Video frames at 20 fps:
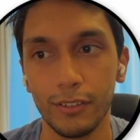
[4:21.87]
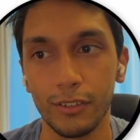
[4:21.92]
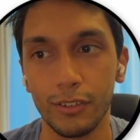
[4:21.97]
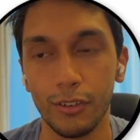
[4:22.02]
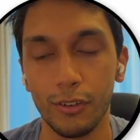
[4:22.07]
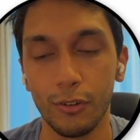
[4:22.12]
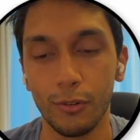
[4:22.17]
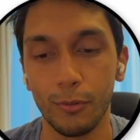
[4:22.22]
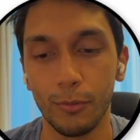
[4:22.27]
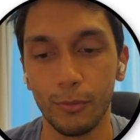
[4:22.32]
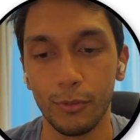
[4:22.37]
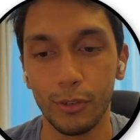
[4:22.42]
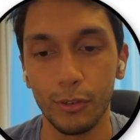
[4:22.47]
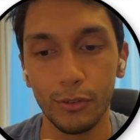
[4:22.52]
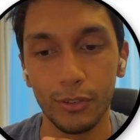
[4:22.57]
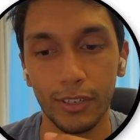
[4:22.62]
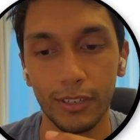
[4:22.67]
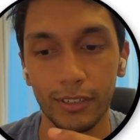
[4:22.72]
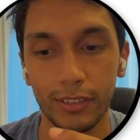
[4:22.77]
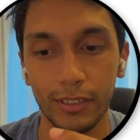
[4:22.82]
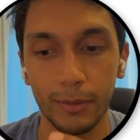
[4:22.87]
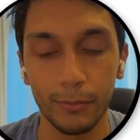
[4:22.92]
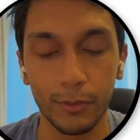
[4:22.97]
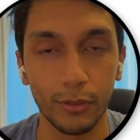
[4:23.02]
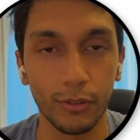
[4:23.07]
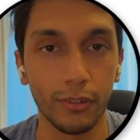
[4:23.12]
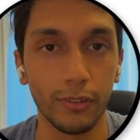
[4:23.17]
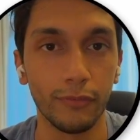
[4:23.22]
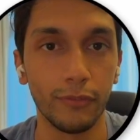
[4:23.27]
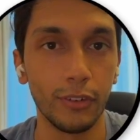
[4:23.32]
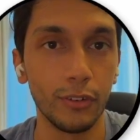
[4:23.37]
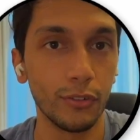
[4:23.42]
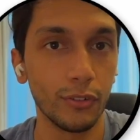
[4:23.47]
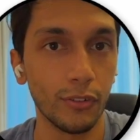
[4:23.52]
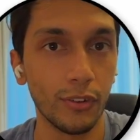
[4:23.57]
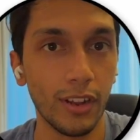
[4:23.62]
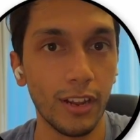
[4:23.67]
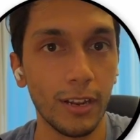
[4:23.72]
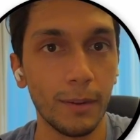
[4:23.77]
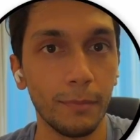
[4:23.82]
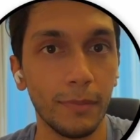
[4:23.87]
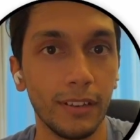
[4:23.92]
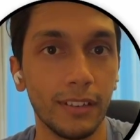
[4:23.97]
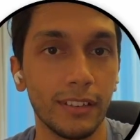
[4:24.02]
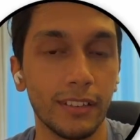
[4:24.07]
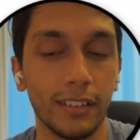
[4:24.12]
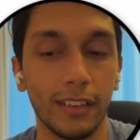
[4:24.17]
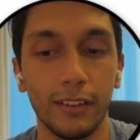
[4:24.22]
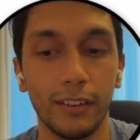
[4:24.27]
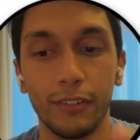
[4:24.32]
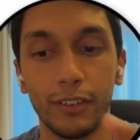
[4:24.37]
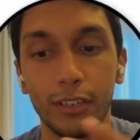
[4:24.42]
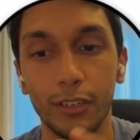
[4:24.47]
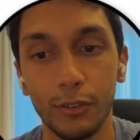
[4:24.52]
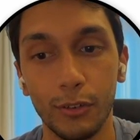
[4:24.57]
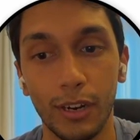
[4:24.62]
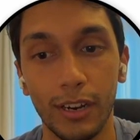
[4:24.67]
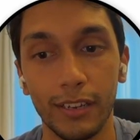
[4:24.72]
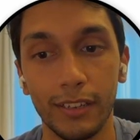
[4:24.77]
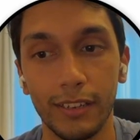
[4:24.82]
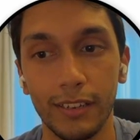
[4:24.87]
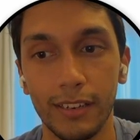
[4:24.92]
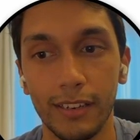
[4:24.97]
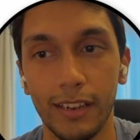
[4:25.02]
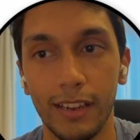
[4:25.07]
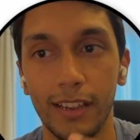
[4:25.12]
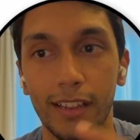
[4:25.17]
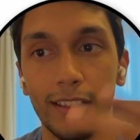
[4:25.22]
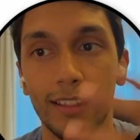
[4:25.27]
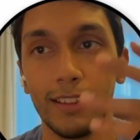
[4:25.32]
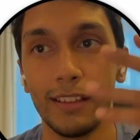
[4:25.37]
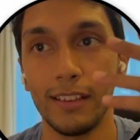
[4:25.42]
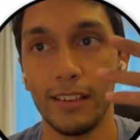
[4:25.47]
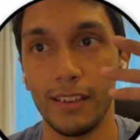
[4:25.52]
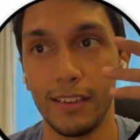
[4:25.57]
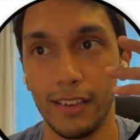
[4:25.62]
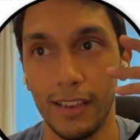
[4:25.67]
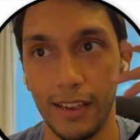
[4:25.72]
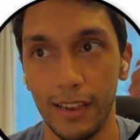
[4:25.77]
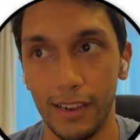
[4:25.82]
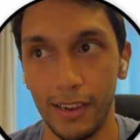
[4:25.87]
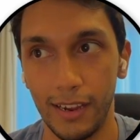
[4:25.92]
So using some sort of username instead of a UID in the